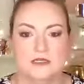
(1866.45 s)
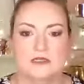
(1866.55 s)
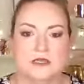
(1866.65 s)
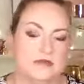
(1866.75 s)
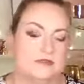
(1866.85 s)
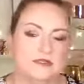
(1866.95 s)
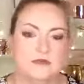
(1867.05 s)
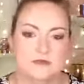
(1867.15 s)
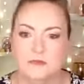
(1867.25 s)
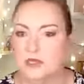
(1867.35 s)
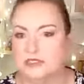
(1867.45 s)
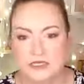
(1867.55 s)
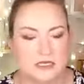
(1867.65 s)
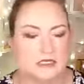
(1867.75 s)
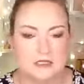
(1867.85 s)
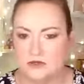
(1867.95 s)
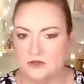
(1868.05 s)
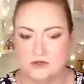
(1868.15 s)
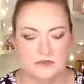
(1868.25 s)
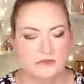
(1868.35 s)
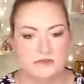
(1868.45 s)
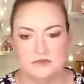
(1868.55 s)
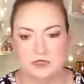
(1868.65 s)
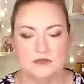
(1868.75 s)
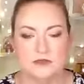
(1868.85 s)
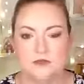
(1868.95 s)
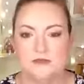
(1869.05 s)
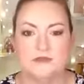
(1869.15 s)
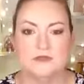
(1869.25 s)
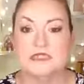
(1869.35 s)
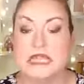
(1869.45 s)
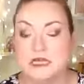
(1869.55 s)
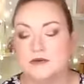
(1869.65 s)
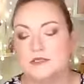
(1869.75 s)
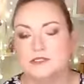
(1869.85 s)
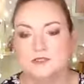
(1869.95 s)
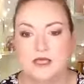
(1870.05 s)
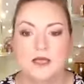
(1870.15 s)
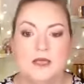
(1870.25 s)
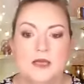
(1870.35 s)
You don't have to buy tickets. I'm not forcing anyone to do that.